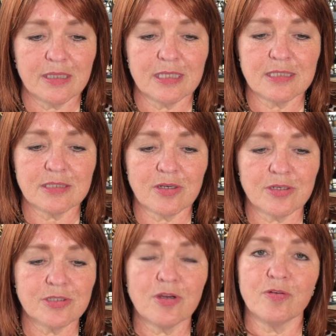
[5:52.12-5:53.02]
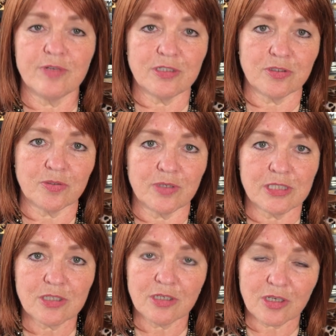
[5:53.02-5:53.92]
this SARS-CoV-2,
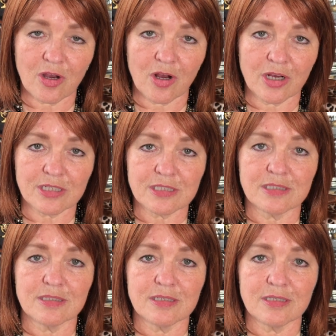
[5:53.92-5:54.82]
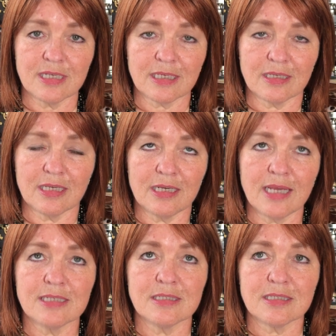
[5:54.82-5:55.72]
it's going to cause,
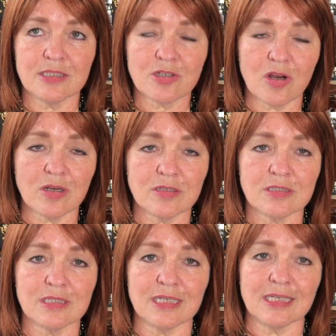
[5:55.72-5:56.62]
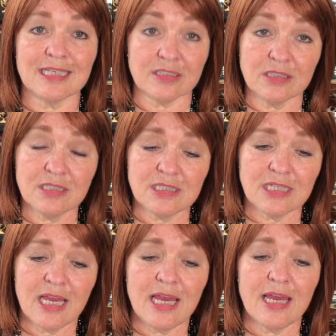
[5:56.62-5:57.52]
it's causing illness,
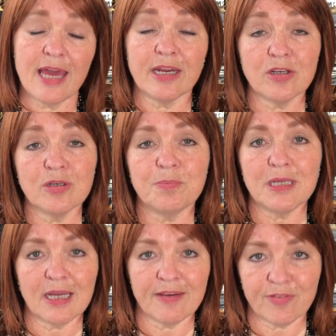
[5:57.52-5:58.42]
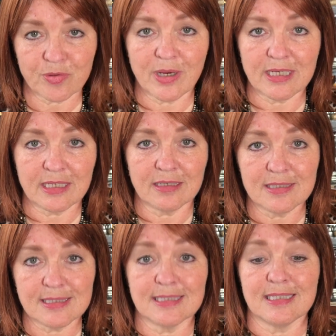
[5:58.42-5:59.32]
and it could be life-threatening
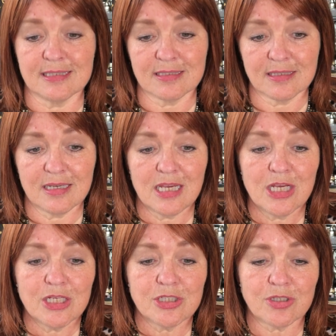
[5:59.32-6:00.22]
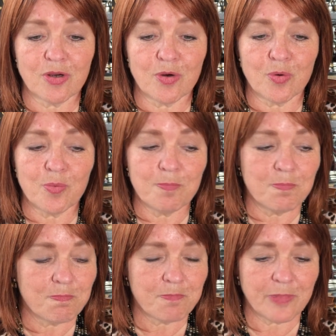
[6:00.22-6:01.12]
disease. So
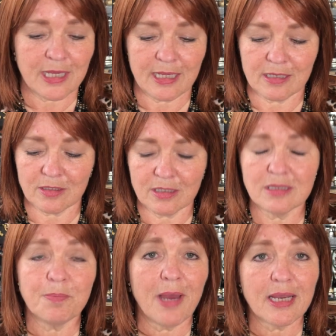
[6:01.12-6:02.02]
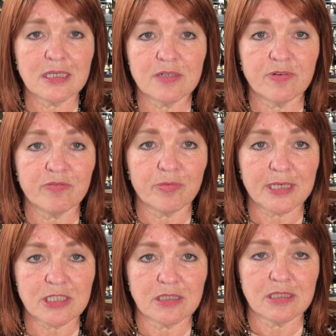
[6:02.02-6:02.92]
they look at the package of information